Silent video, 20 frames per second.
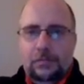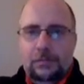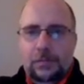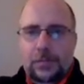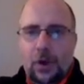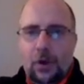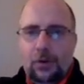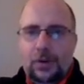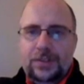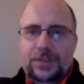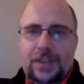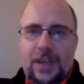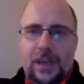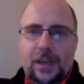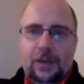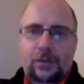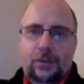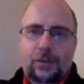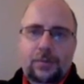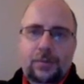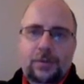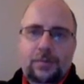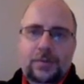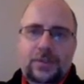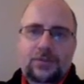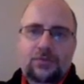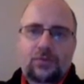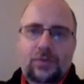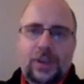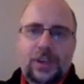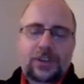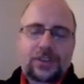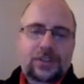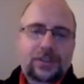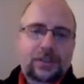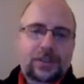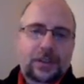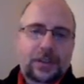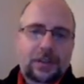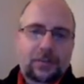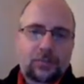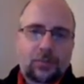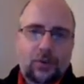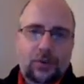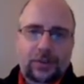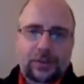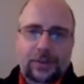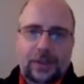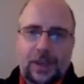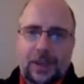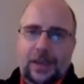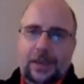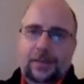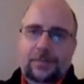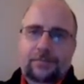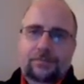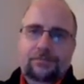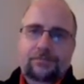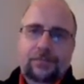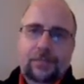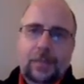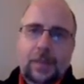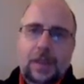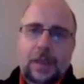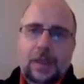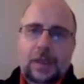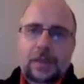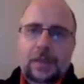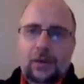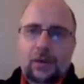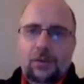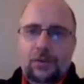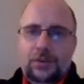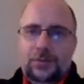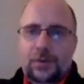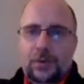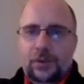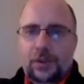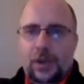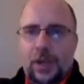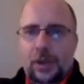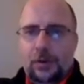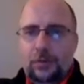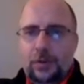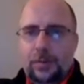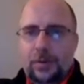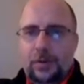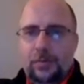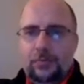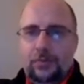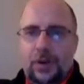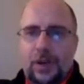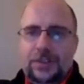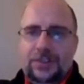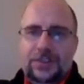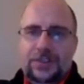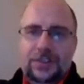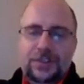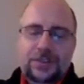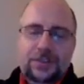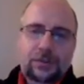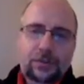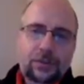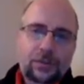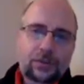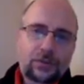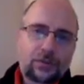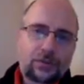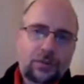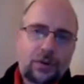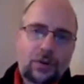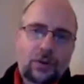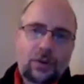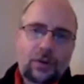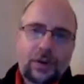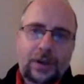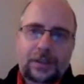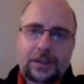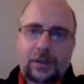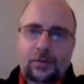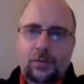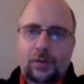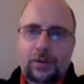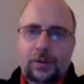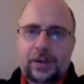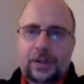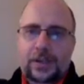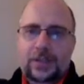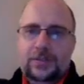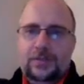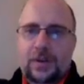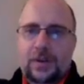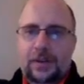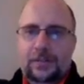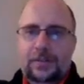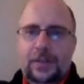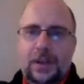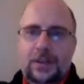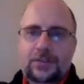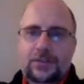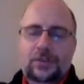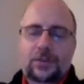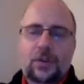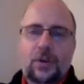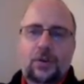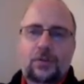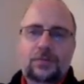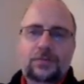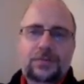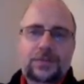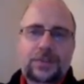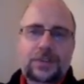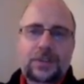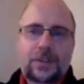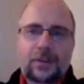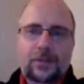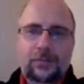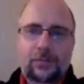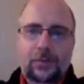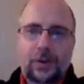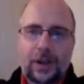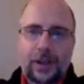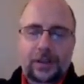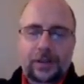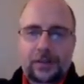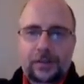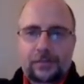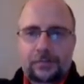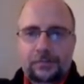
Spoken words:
Notice that equilibrium is reached in point A. The corresponding equilibrium price is €2 and the quantity is 5,000 loaves of bread.